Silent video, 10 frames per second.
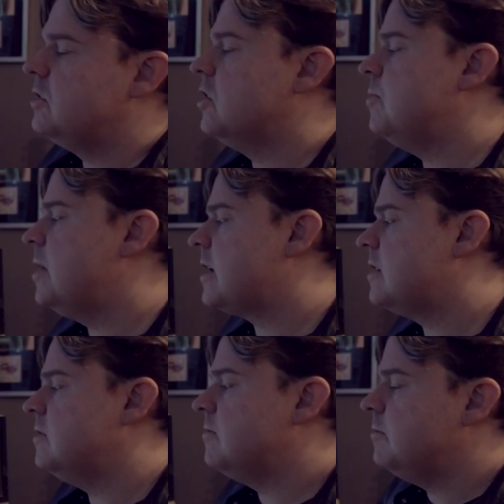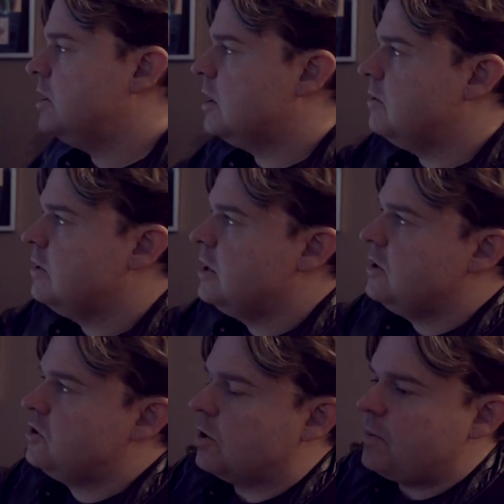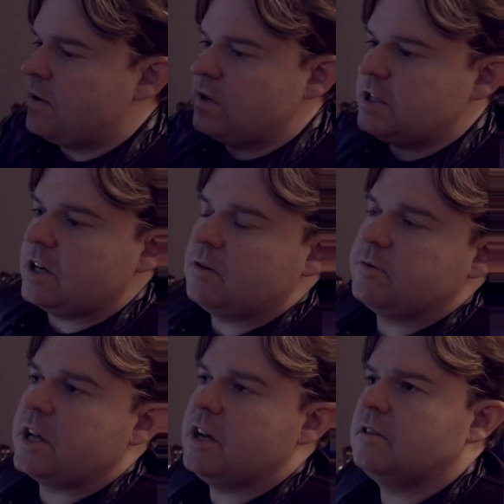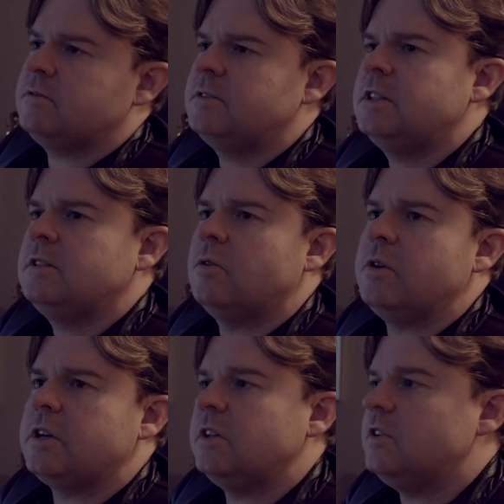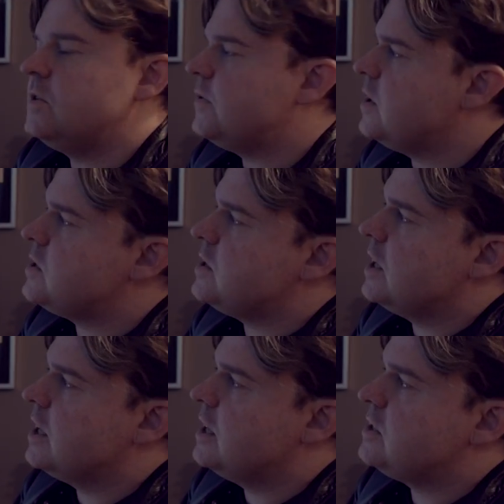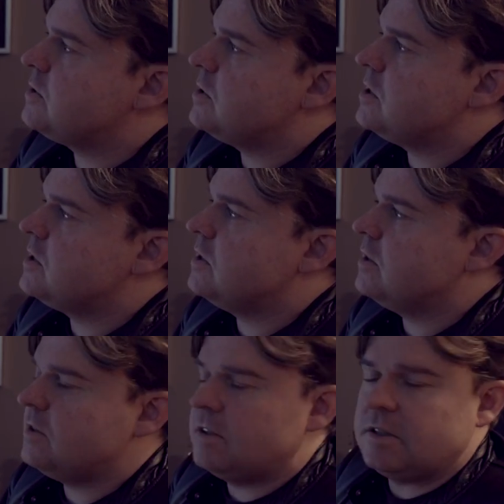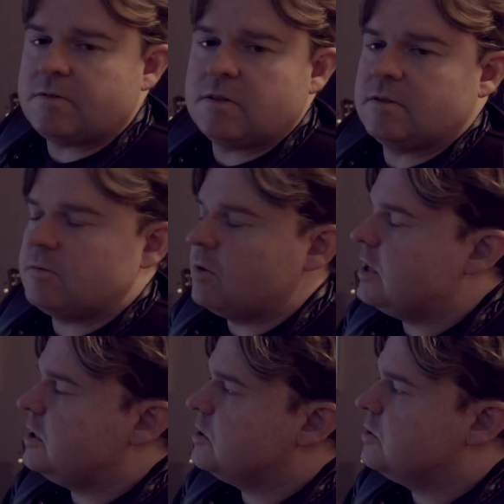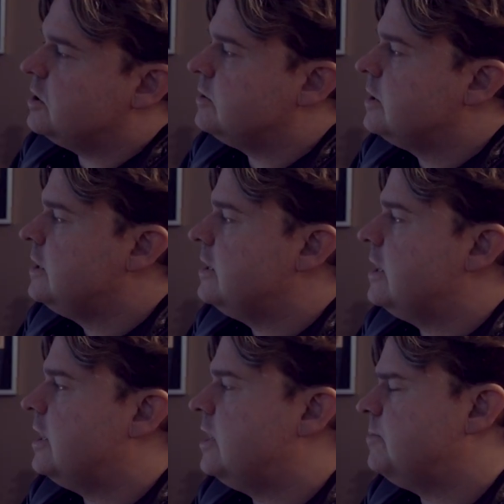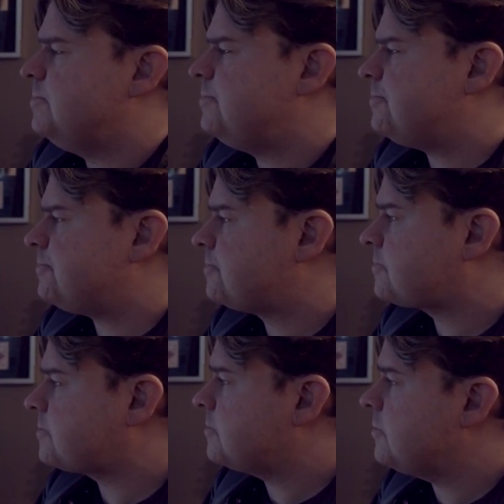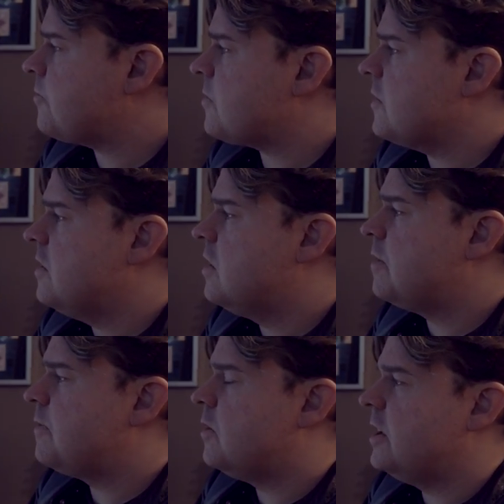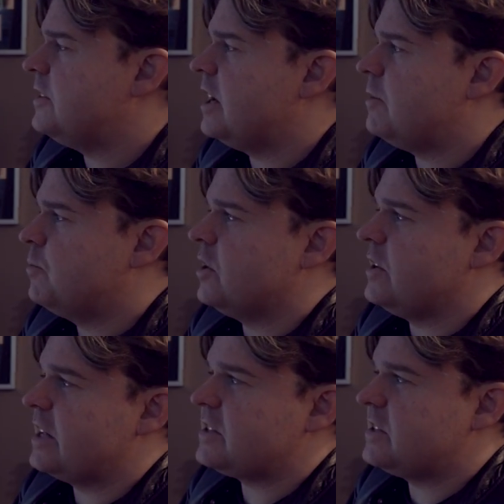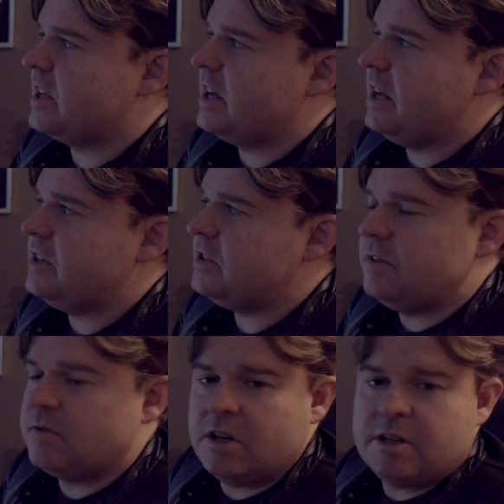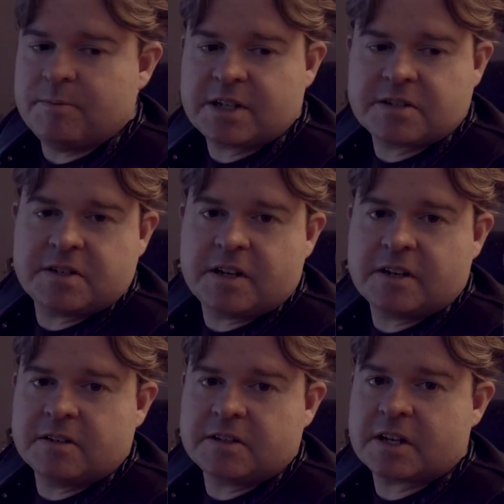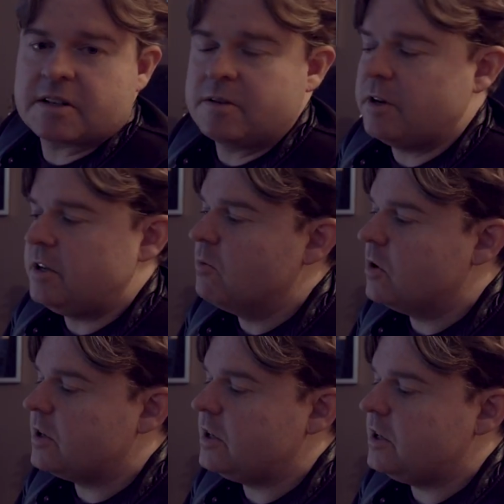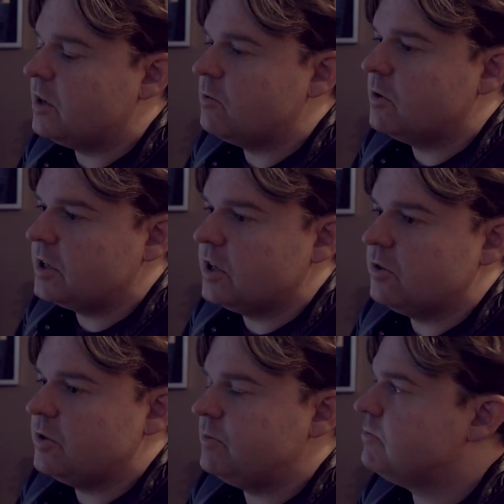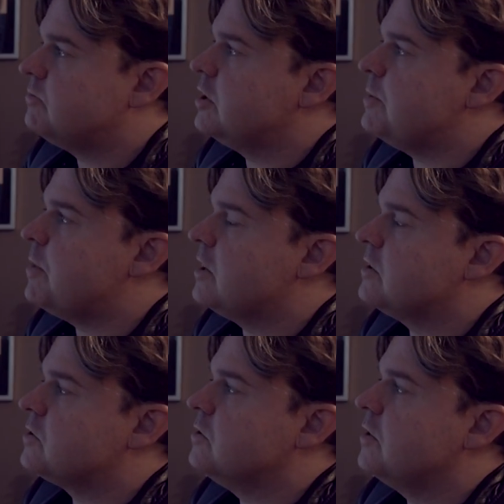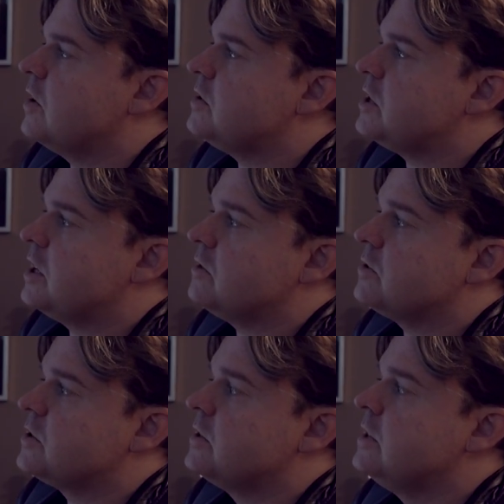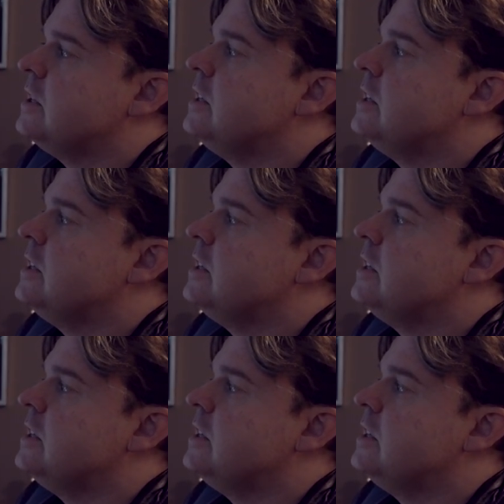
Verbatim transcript: go back and, you know, drop every channel down, or you can use VCAs, which is a, a different way to do it. Um, I find that by that stage, you've got your mix sitting exactly where you want, and you don't want to go and rebalance all of those channels.